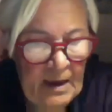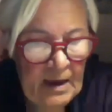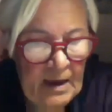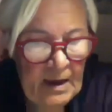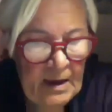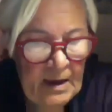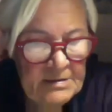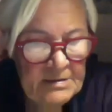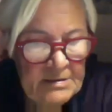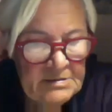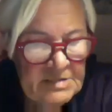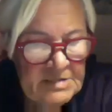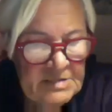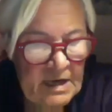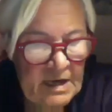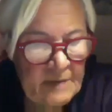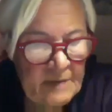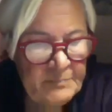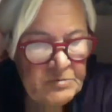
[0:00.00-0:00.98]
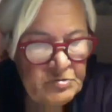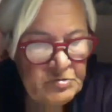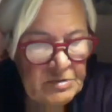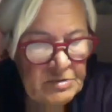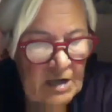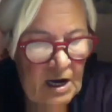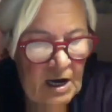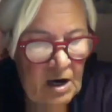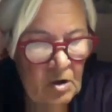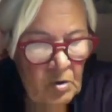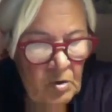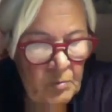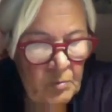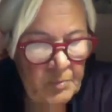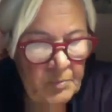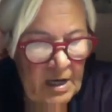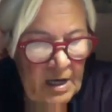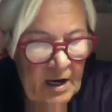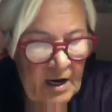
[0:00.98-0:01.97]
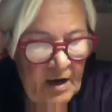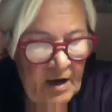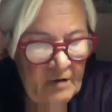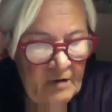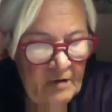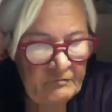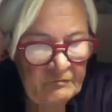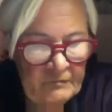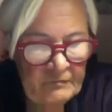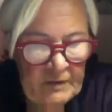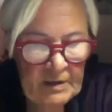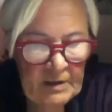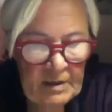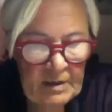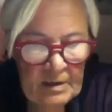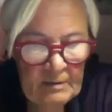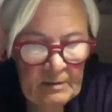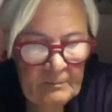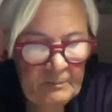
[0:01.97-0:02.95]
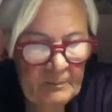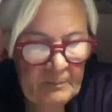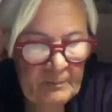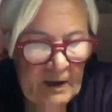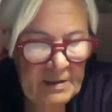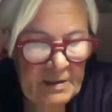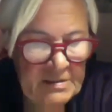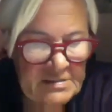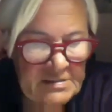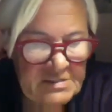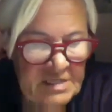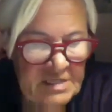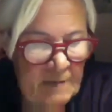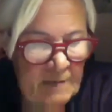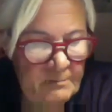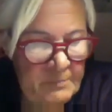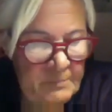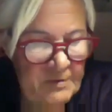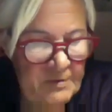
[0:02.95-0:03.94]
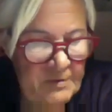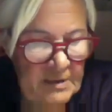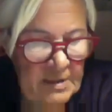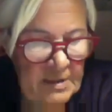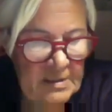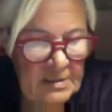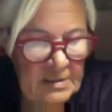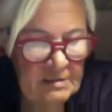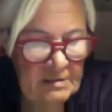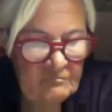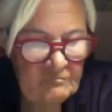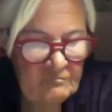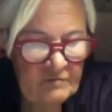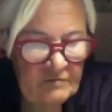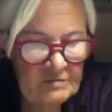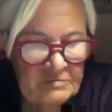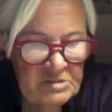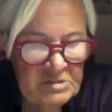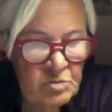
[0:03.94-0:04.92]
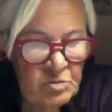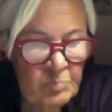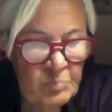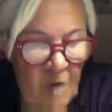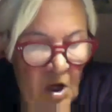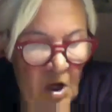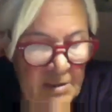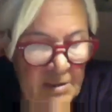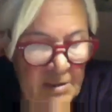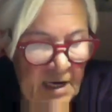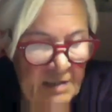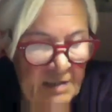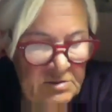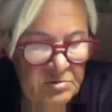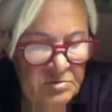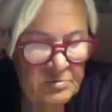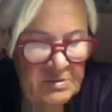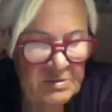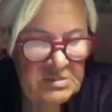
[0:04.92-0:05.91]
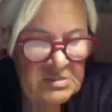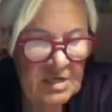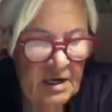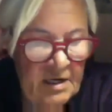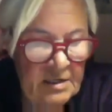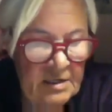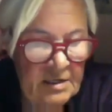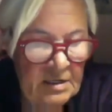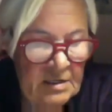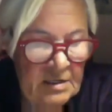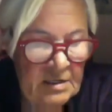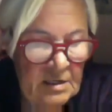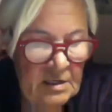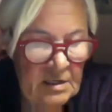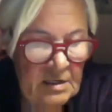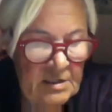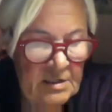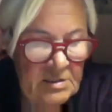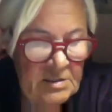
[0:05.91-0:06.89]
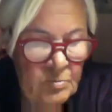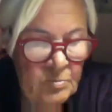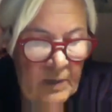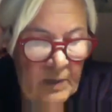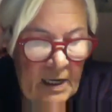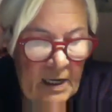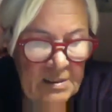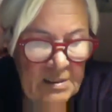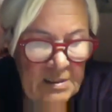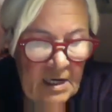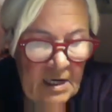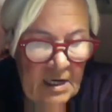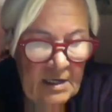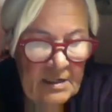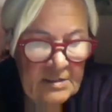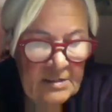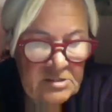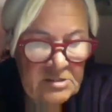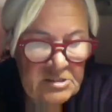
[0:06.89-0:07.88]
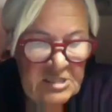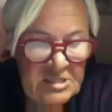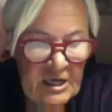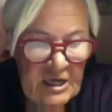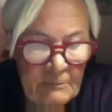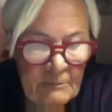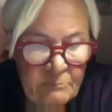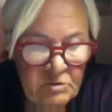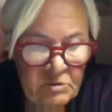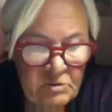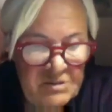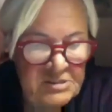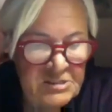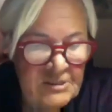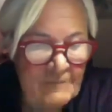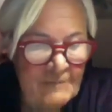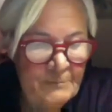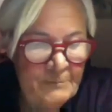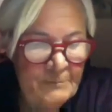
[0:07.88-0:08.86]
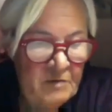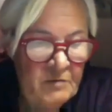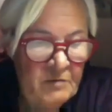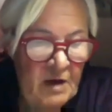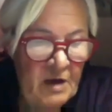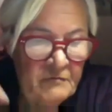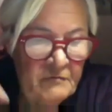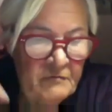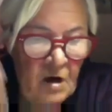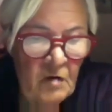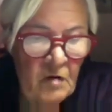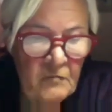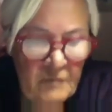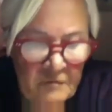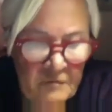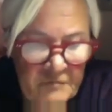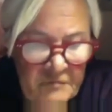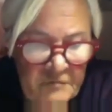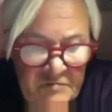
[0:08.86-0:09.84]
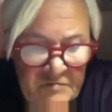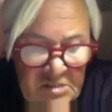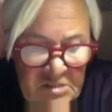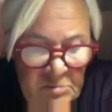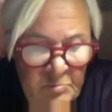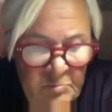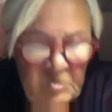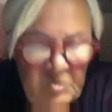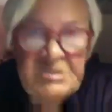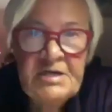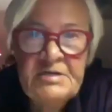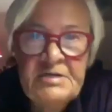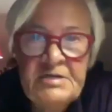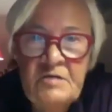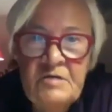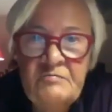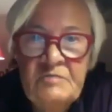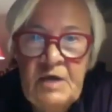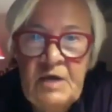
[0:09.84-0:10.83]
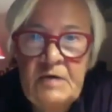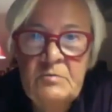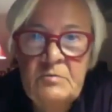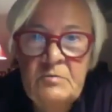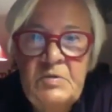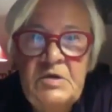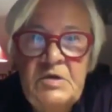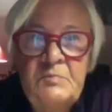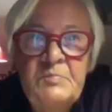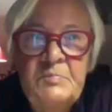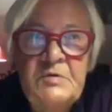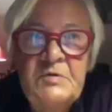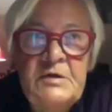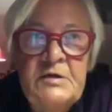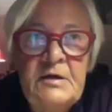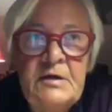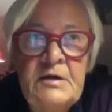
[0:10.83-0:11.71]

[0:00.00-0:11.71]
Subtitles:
And up to now, we have, by example, in very small countries like Lithuania and Cyprus, we have over 50% of young people